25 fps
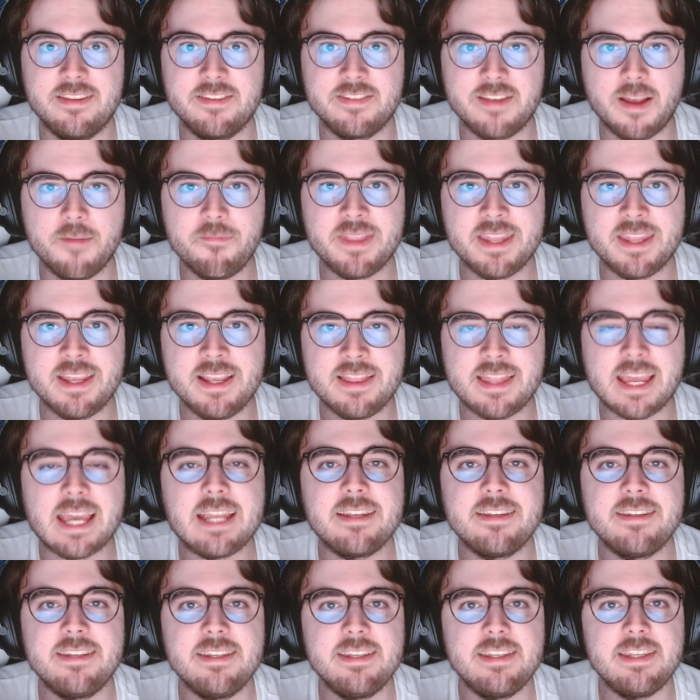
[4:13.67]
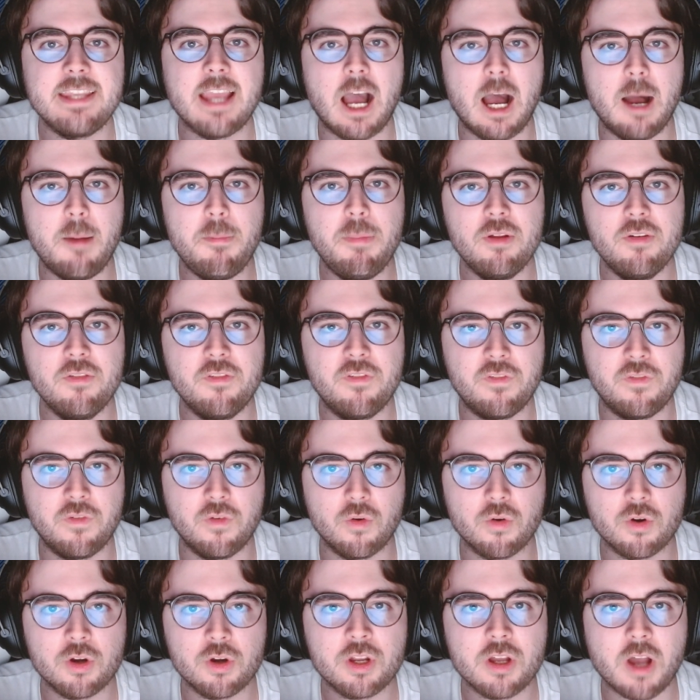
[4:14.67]
something that Diablo
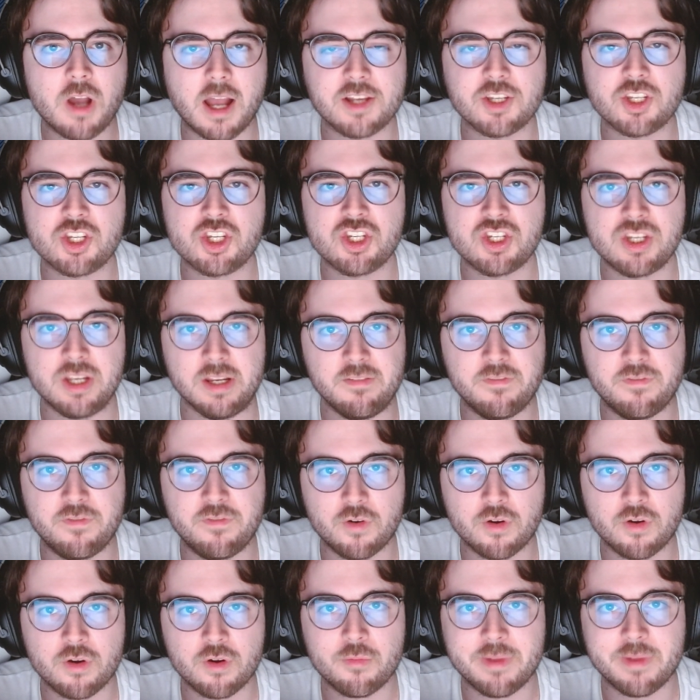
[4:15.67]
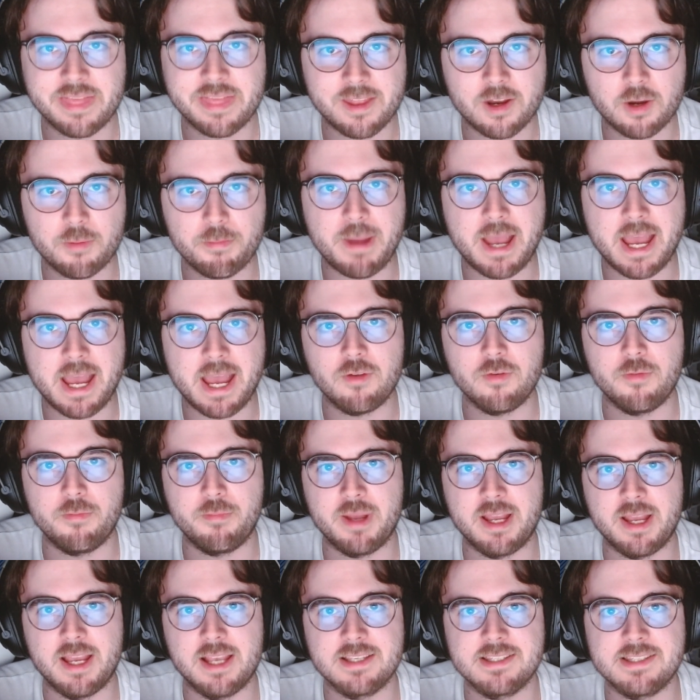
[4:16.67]
4 got shit for with their battle
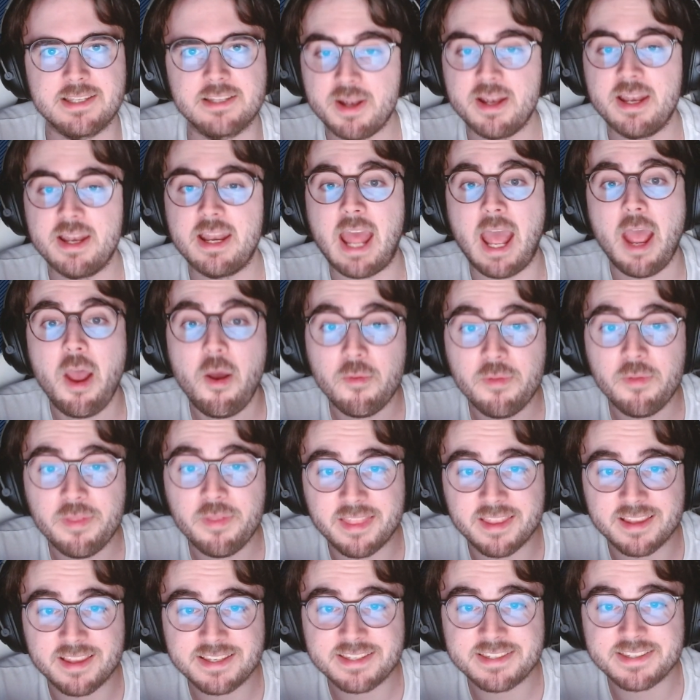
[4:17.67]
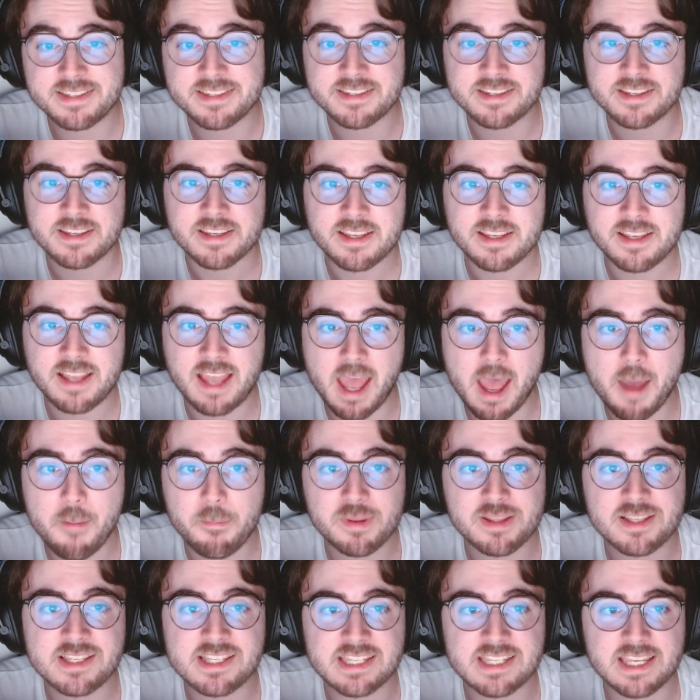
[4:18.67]
pass. But now this
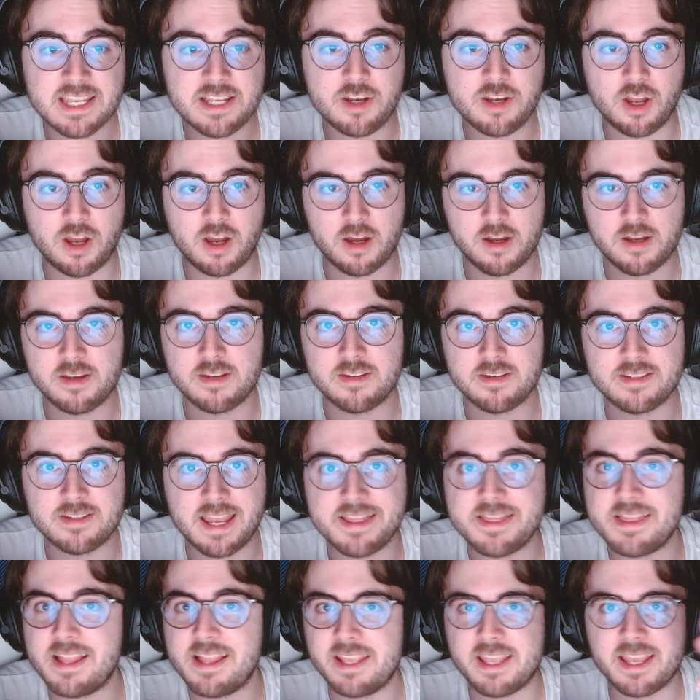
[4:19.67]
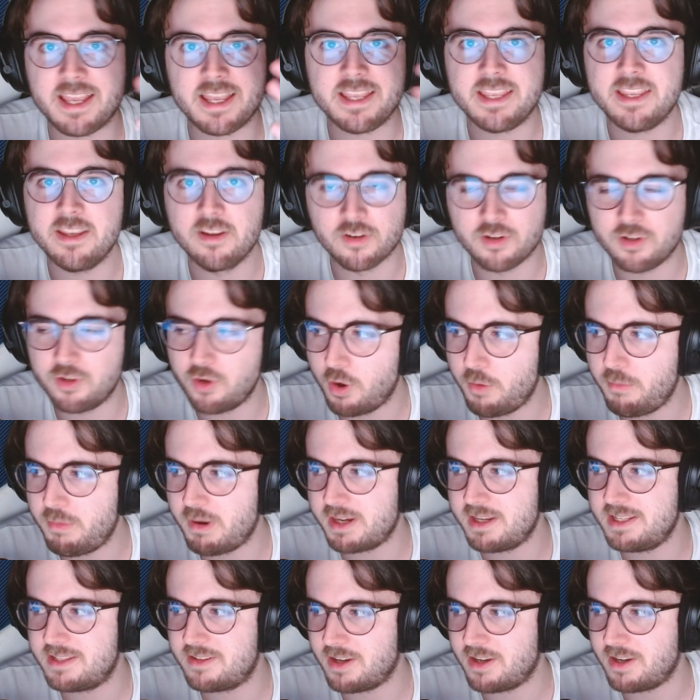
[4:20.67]
happens in Hunt, and like I hear
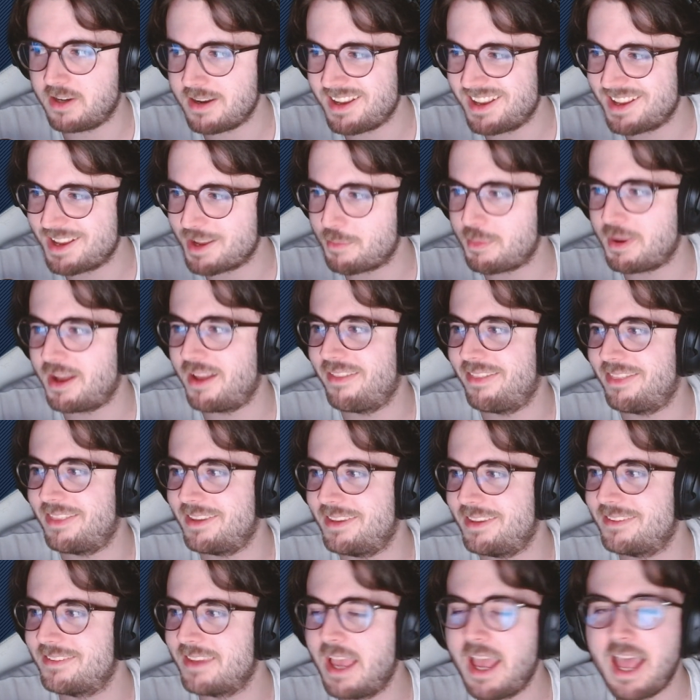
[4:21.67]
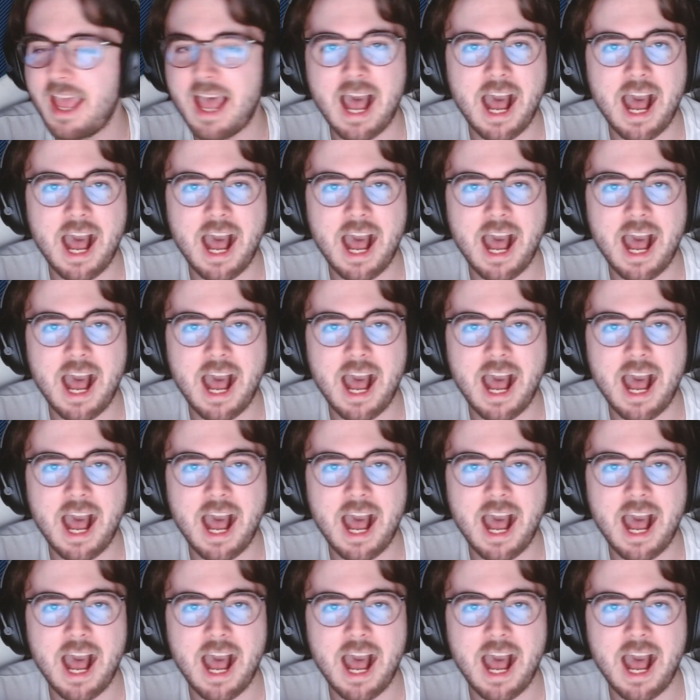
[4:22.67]
nobody talking about this.